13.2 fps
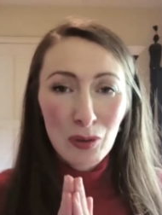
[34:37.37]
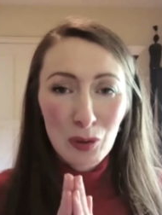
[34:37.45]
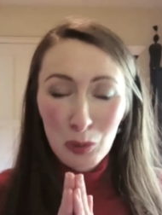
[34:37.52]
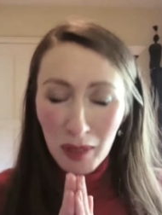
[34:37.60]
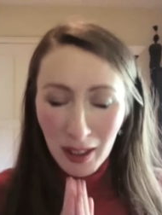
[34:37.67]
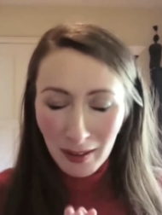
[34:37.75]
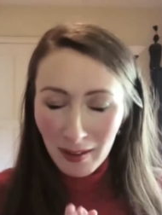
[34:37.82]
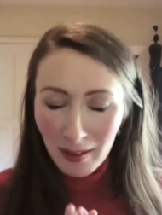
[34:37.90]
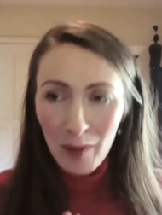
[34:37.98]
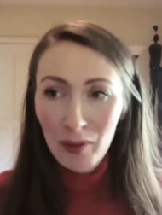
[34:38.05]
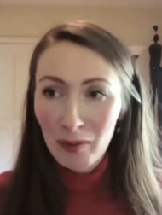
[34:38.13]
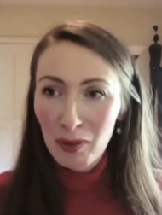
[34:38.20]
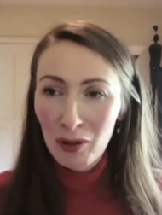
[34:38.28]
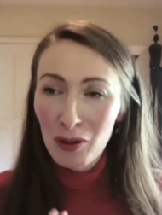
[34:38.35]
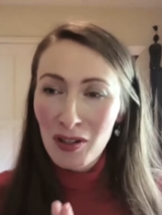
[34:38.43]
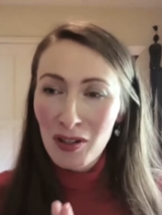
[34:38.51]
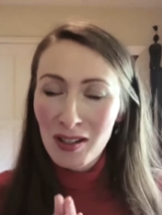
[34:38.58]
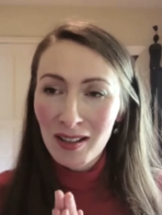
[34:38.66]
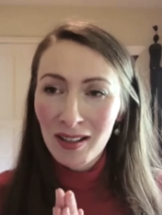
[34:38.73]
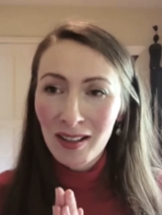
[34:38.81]
do make it happen,
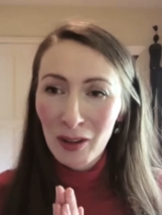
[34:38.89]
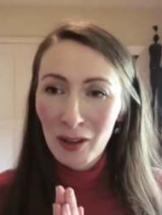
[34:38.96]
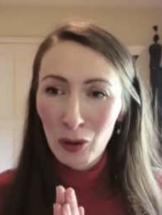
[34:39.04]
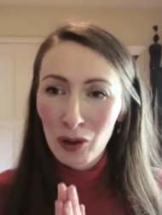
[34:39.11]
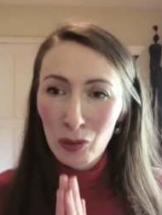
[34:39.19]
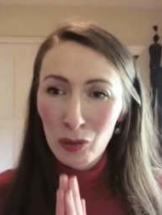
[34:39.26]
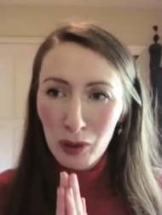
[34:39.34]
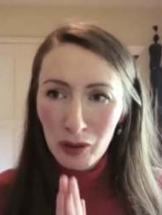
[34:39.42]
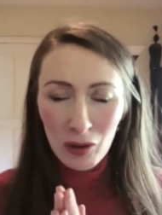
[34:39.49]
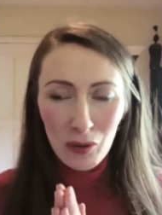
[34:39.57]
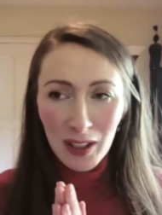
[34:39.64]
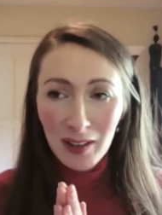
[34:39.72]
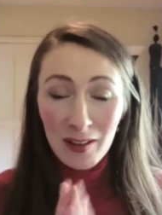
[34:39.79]
because you will regret.